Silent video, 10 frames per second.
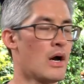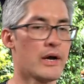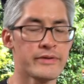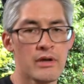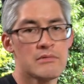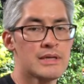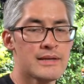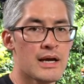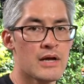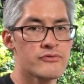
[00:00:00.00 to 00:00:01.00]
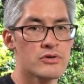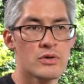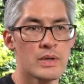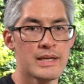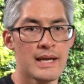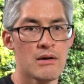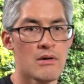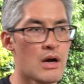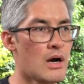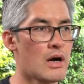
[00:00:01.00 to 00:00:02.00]
I don't need that £100 now.
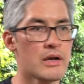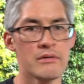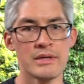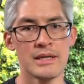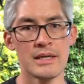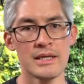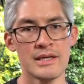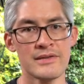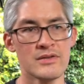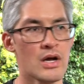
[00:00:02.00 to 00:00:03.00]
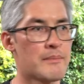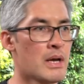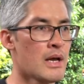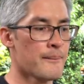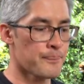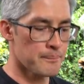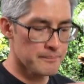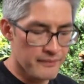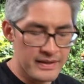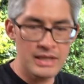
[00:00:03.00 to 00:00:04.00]
I don't need it in a year's time.
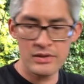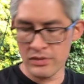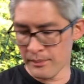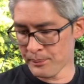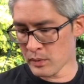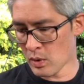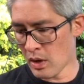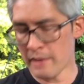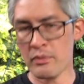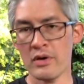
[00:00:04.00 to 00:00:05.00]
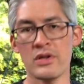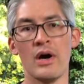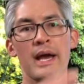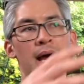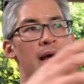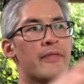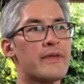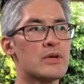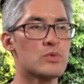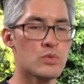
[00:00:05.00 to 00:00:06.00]
Things, I price high and
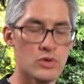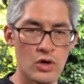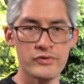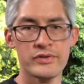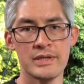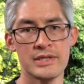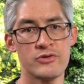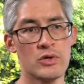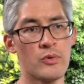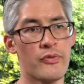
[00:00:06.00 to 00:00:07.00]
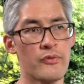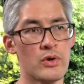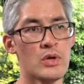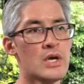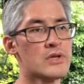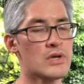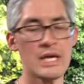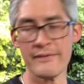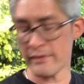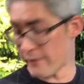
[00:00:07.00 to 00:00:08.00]
things will constantly trickle through. So
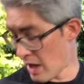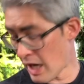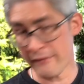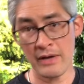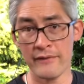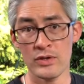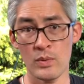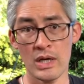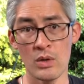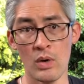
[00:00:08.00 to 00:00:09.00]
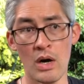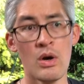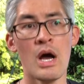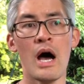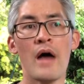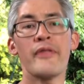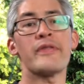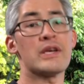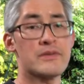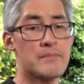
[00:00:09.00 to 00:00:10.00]
even if I have to wait a while, other
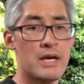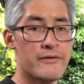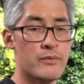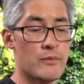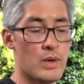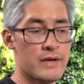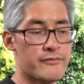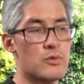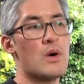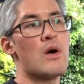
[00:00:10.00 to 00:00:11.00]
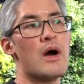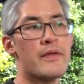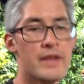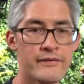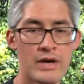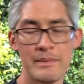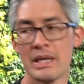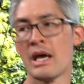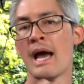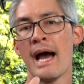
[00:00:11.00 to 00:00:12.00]
things may have waited for a while and they've come
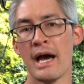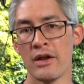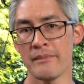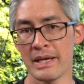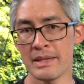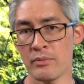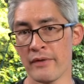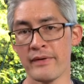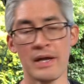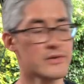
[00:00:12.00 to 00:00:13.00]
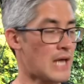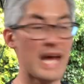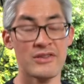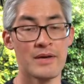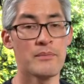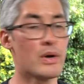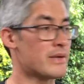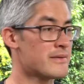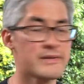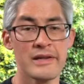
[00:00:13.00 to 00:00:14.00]
in and I've made the profit at some point.
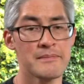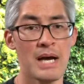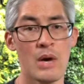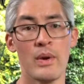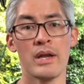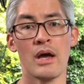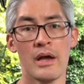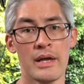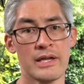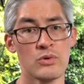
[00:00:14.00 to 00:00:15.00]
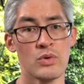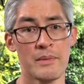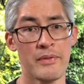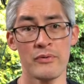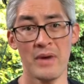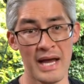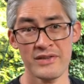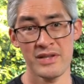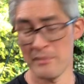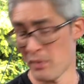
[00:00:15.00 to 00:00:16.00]
Doesn't matter when, it's all coming through at
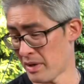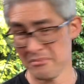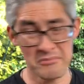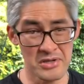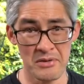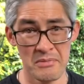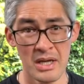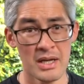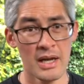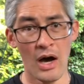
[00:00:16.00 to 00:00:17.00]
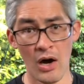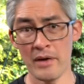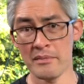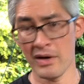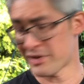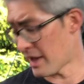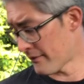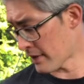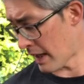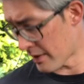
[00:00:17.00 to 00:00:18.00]
some point. So I set and
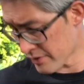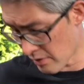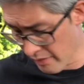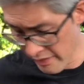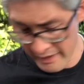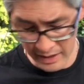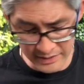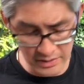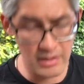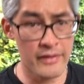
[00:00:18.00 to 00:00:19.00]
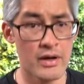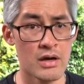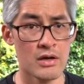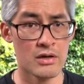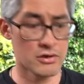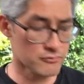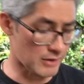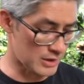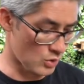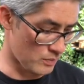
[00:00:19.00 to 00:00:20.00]
forget. So that is another
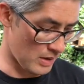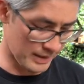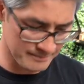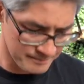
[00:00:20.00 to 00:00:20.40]
great little buy.